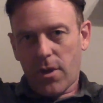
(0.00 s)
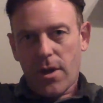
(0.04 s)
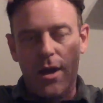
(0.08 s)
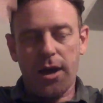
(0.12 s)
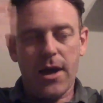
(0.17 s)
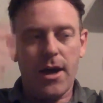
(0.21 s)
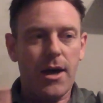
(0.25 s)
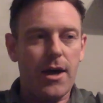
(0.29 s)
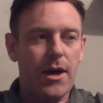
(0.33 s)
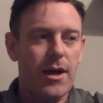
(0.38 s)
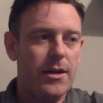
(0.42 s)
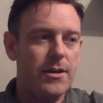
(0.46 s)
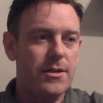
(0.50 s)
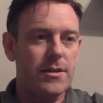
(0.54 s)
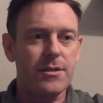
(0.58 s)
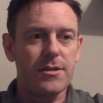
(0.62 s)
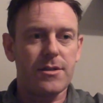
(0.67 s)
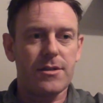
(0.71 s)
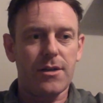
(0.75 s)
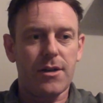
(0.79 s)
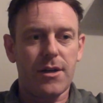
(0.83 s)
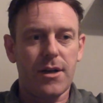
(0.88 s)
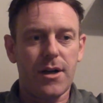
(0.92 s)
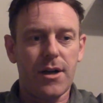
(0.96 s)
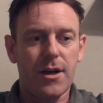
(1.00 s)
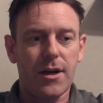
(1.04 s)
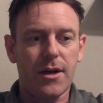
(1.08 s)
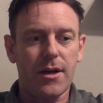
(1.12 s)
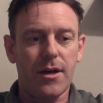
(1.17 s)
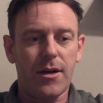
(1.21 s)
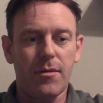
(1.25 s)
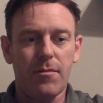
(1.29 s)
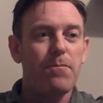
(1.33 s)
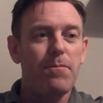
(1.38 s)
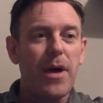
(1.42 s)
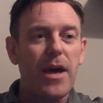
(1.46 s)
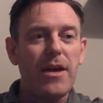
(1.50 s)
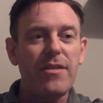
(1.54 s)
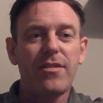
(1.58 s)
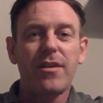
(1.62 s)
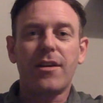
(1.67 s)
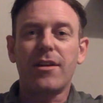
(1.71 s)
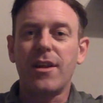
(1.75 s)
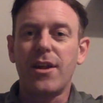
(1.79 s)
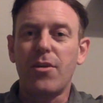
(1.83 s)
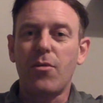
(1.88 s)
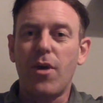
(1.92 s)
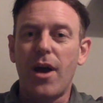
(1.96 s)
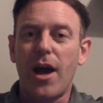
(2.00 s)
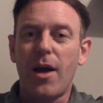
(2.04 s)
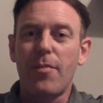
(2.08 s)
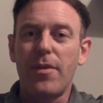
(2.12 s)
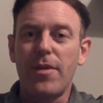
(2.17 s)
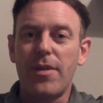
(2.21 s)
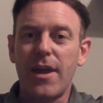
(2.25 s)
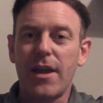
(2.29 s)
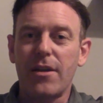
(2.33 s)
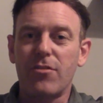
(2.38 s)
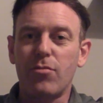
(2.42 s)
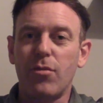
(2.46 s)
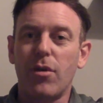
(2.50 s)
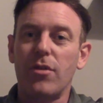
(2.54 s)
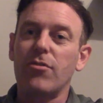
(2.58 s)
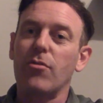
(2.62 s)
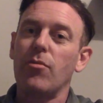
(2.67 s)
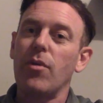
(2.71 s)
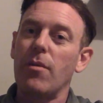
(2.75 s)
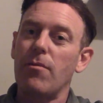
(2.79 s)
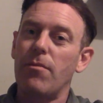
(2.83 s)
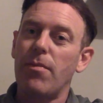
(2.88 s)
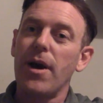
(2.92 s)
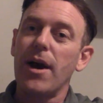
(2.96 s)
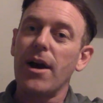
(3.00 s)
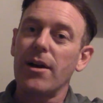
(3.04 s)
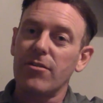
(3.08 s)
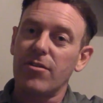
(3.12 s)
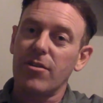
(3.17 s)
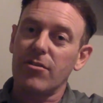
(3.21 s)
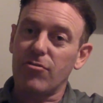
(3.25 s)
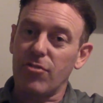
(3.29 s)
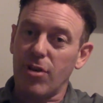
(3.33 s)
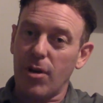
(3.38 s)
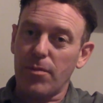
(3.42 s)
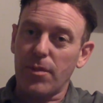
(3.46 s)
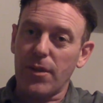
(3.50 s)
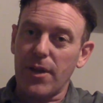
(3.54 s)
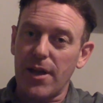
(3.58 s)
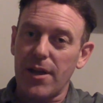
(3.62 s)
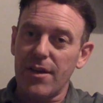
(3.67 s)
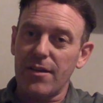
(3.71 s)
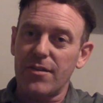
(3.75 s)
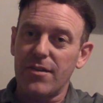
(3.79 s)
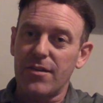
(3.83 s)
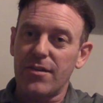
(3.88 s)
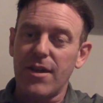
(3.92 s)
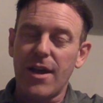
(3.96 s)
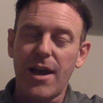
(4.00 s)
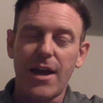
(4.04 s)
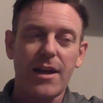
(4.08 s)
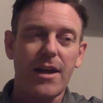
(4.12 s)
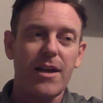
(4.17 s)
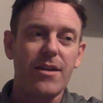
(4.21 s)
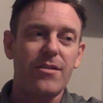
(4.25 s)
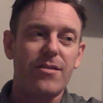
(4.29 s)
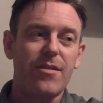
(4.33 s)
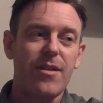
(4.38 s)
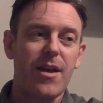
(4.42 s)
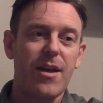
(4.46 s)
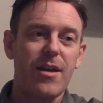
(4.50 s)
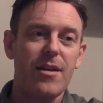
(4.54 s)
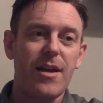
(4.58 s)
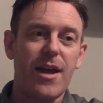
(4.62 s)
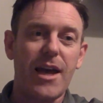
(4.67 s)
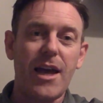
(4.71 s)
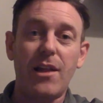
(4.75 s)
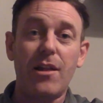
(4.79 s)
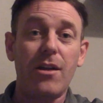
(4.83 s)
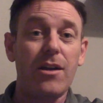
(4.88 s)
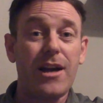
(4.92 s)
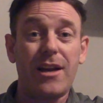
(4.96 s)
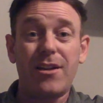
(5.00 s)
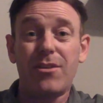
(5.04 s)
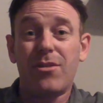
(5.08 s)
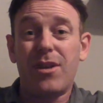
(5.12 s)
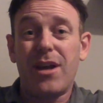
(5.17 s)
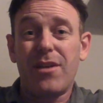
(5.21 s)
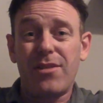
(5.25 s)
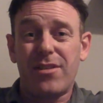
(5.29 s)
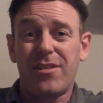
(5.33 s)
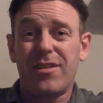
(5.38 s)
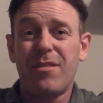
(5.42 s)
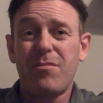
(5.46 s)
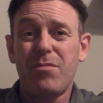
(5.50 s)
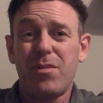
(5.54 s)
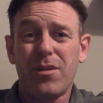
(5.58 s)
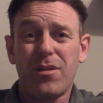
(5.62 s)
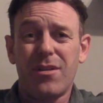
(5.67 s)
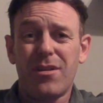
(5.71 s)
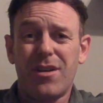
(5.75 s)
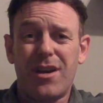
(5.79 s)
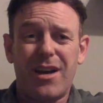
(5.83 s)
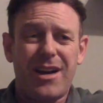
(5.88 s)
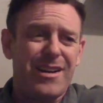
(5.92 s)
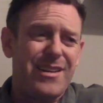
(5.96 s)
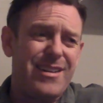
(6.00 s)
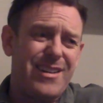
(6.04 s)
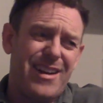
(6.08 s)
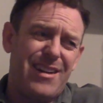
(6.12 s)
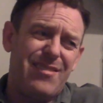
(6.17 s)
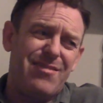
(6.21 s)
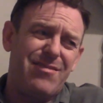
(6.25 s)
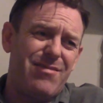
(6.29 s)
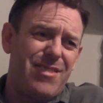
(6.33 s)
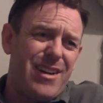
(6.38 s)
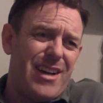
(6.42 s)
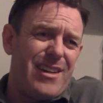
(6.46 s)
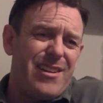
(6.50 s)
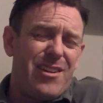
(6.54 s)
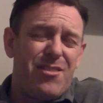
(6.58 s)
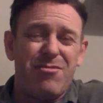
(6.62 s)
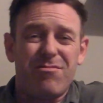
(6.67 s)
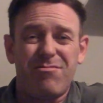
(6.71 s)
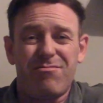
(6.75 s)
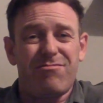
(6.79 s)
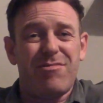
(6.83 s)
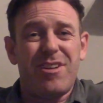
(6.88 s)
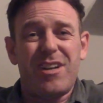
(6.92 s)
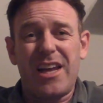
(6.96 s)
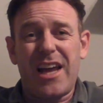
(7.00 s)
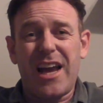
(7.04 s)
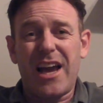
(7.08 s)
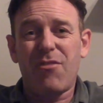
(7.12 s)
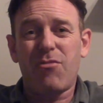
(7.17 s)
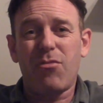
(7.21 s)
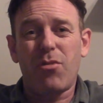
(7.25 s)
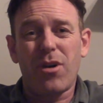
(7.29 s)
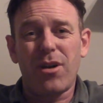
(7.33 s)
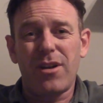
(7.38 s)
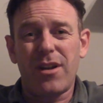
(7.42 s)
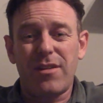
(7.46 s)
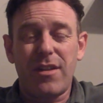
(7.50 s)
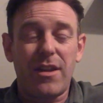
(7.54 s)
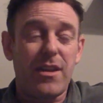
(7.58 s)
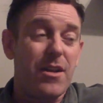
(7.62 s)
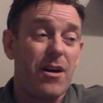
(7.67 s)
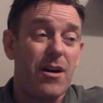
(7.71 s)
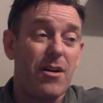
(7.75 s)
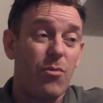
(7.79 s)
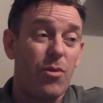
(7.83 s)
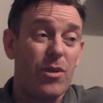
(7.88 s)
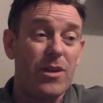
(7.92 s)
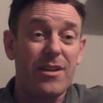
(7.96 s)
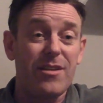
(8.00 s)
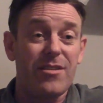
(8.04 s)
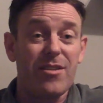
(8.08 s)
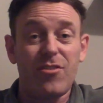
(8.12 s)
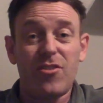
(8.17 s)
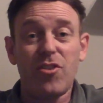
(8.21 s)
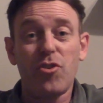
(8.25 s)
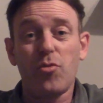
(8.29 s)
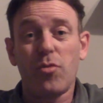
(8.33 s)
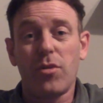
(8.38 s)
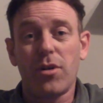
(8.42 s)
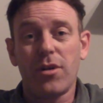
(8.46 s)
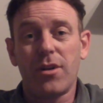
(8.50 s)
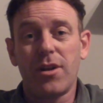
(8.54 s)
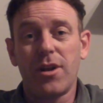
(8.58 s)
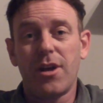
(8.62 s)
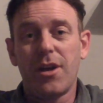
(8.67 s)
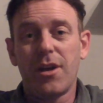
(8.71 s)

And basically what happened next was I went back to Top Lace and I said, hey, look, I don't have a template. I don't really have one, and they're not willing to do one.